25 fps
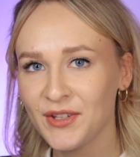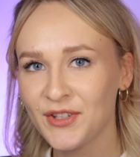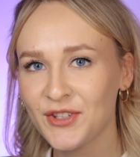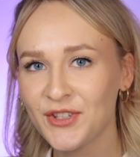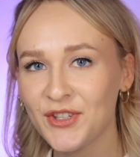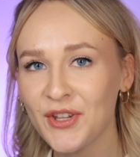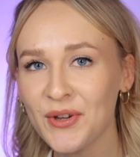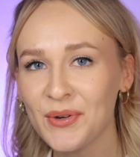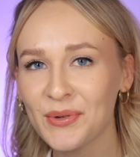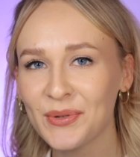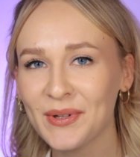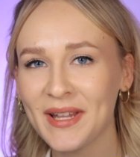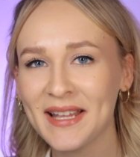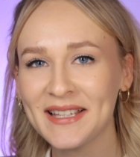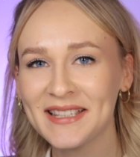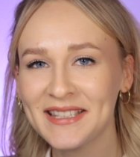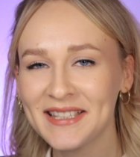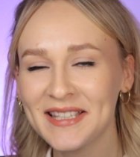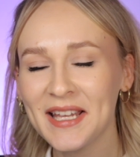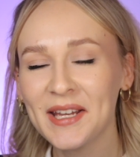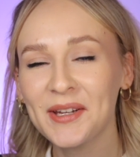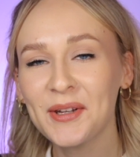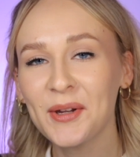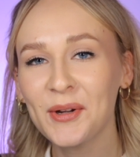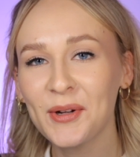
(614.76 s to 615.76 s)
So let's
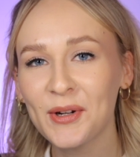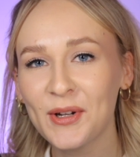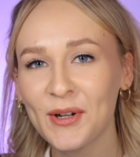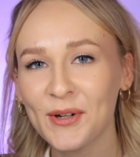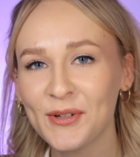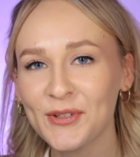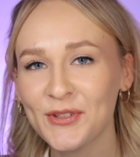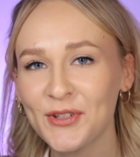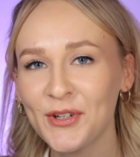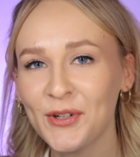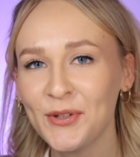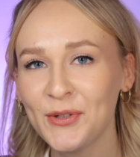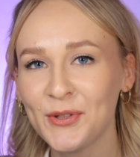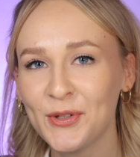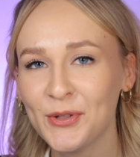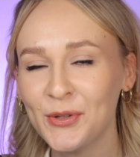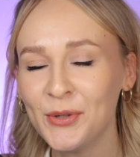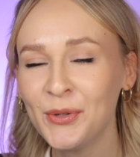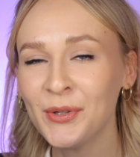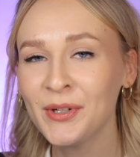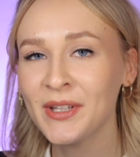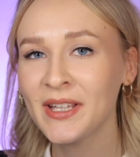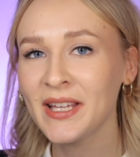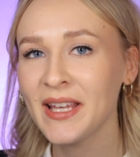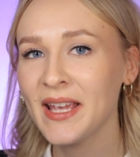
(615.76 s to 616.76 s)
take a closer
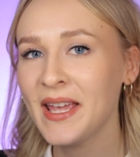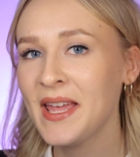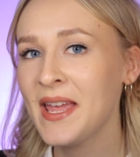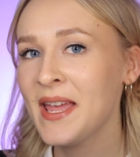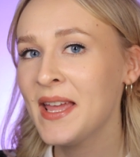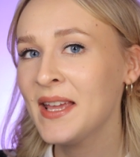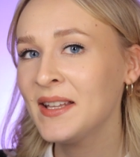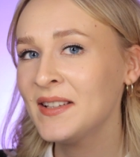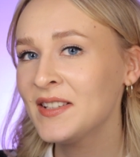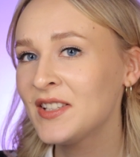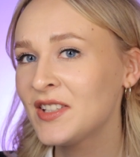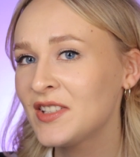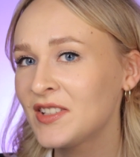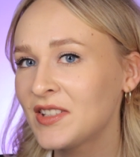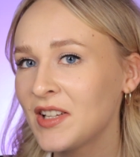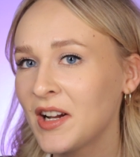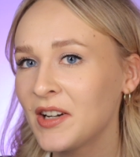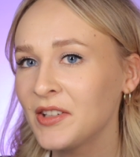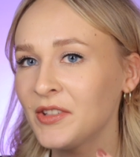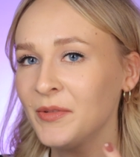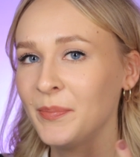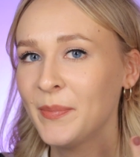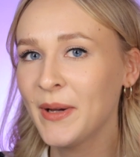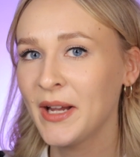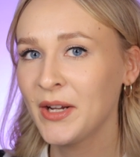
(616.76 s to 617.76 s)
look and
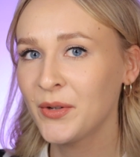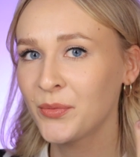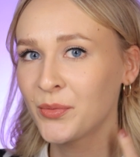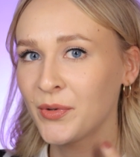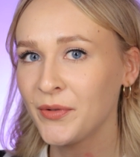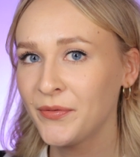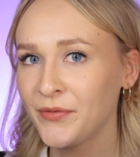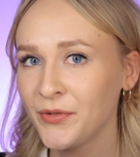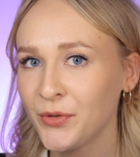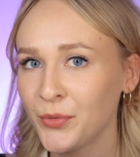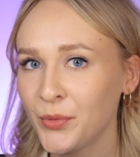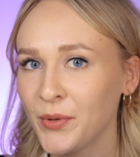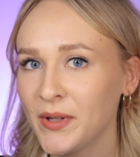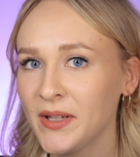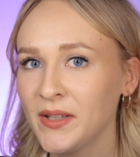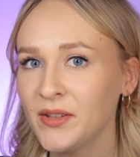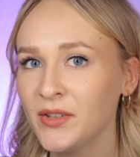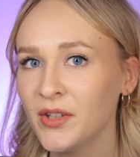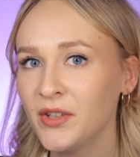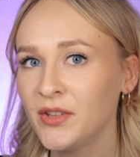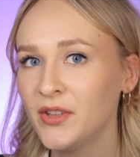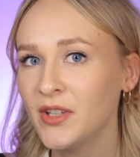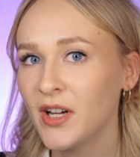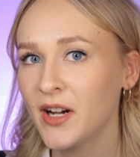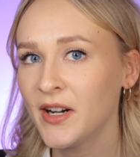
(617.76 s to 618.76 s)
start by reviewing
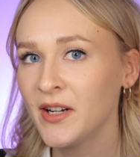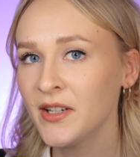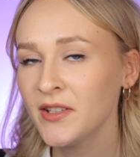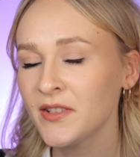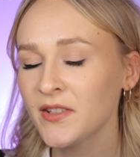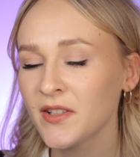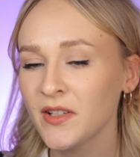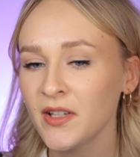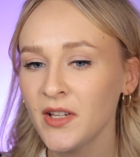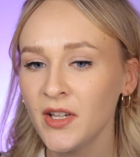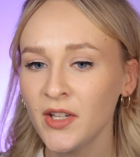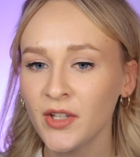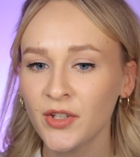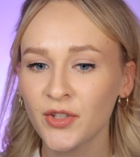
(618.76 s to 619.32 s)
the Nars.